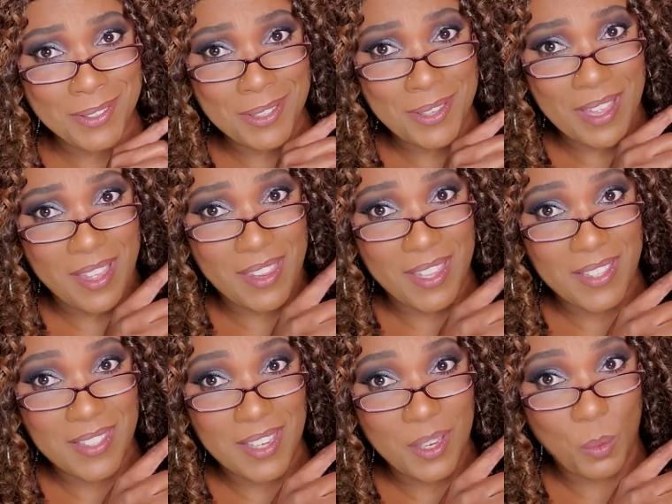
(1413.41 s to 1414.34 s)
don't know how
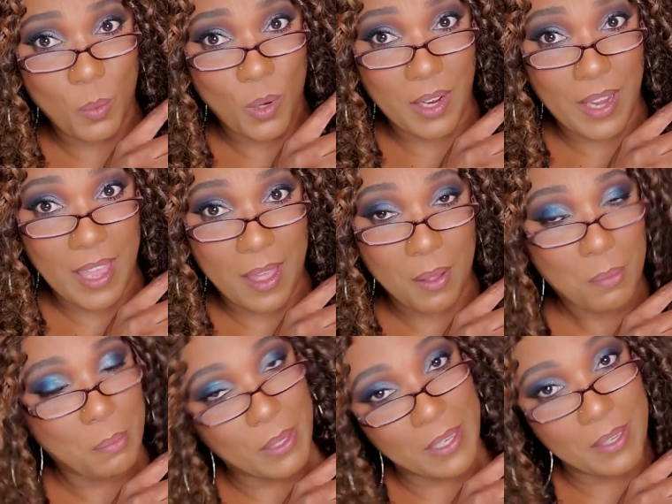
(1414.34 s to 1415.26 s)
that's going to work
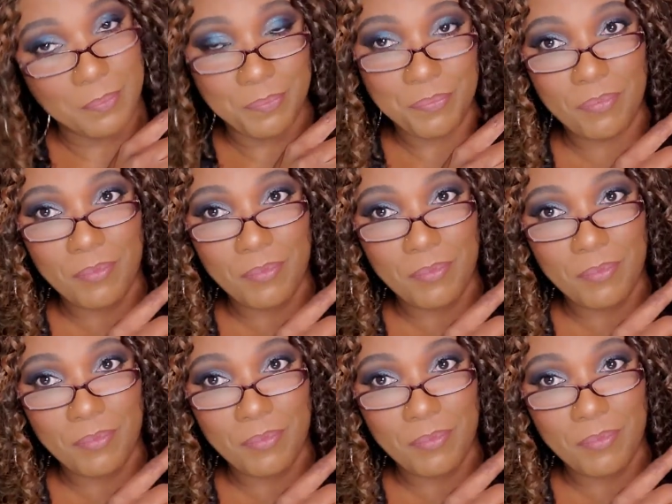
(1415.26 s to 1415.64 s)
out, but